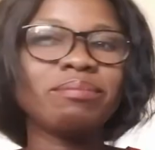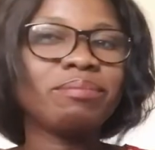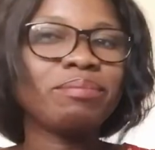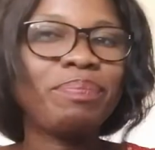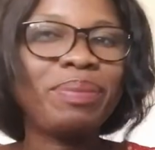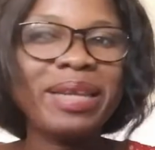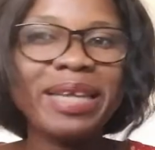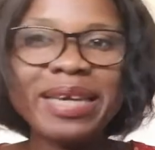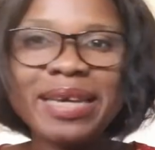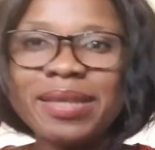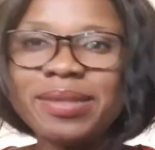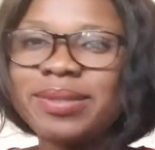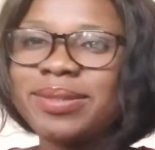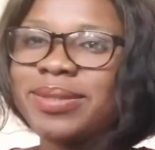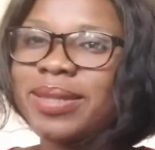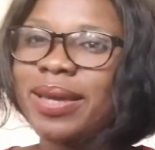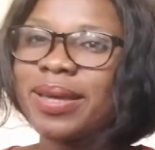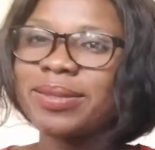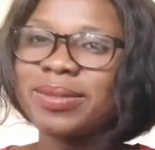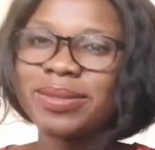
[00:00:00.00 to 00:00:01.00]
please
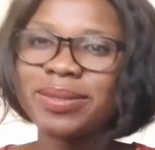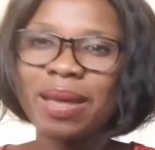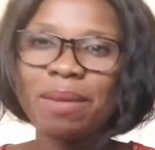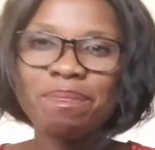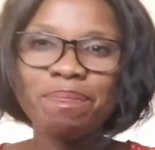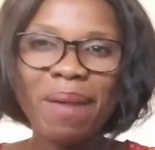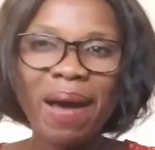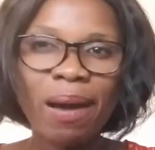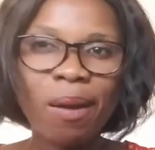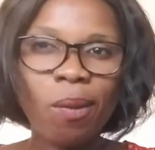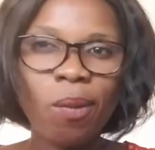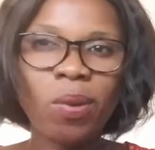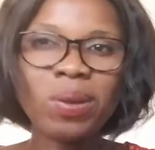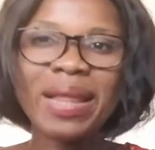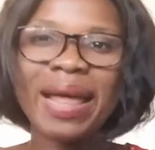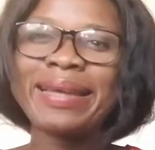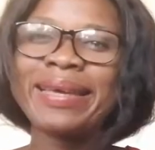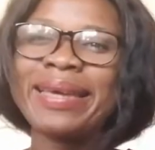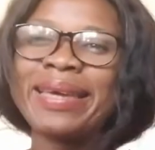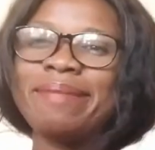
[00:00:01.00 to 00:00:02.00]
take a step backward
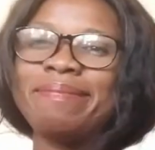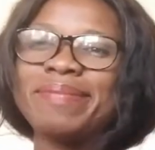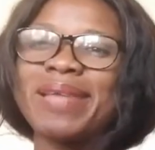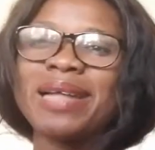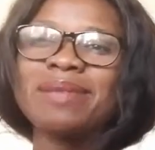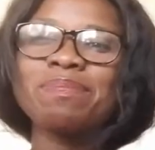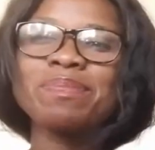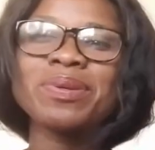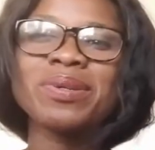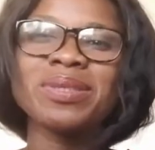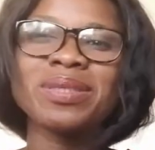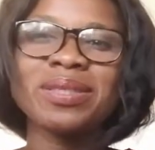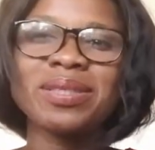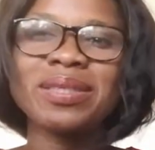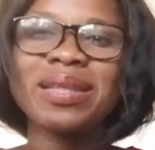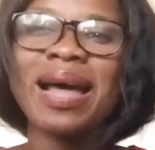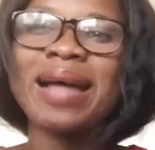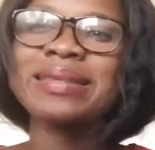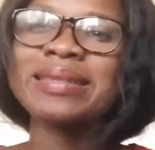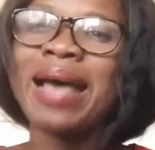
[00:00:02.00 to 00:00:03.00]
and keep that
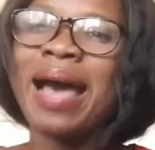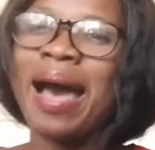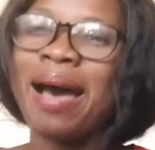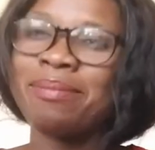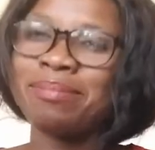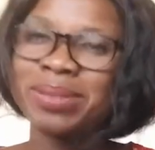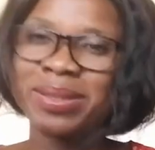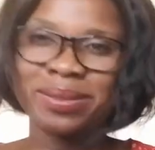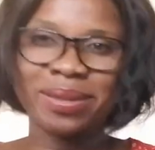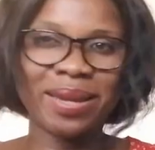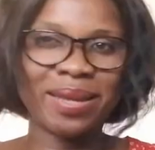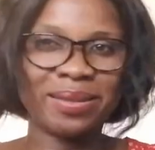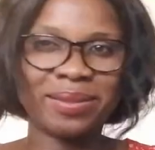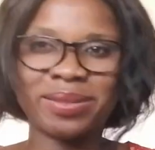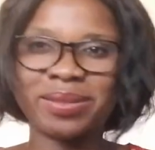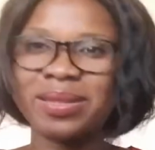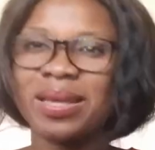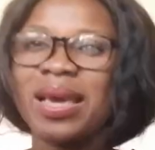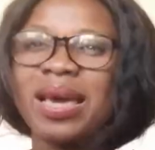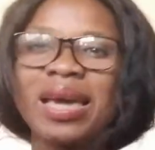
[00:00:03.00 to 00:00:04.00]
person at arm's
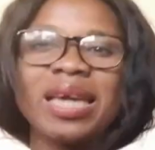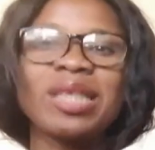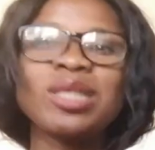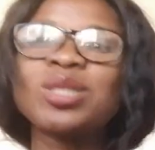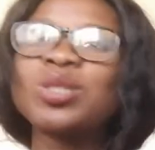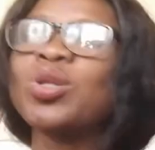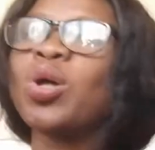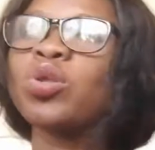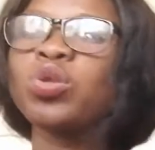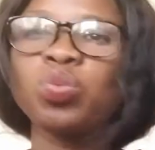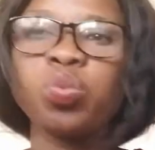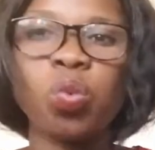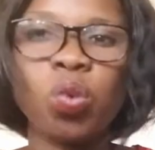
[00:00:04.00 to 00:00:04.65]
length. It's not